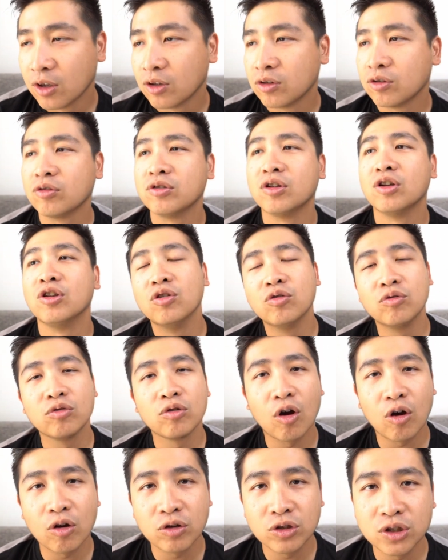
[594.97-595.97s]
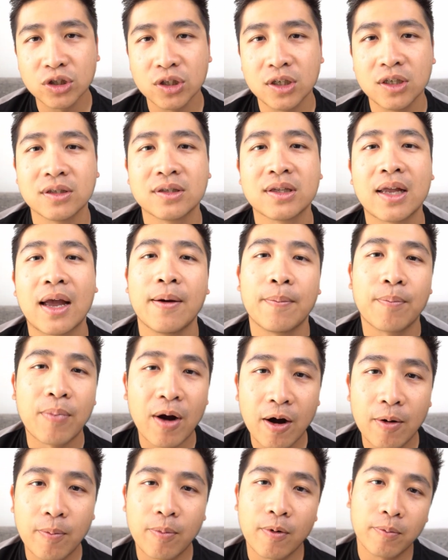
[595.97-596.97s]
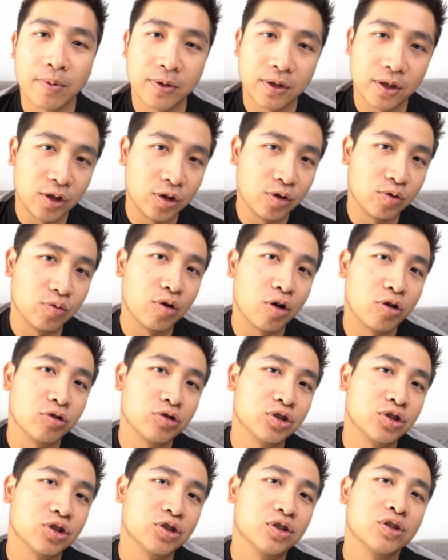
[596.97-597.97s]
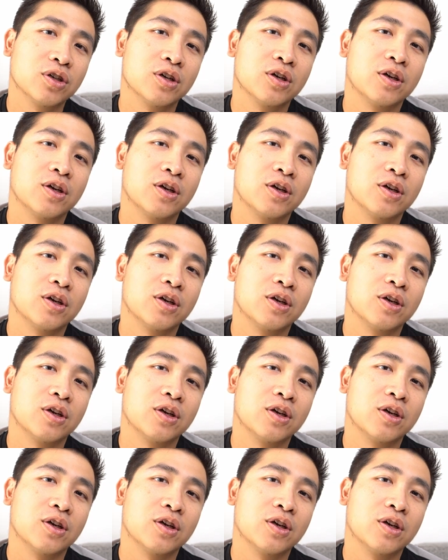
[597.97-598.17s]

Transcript: So the new launch is like a private property new launch.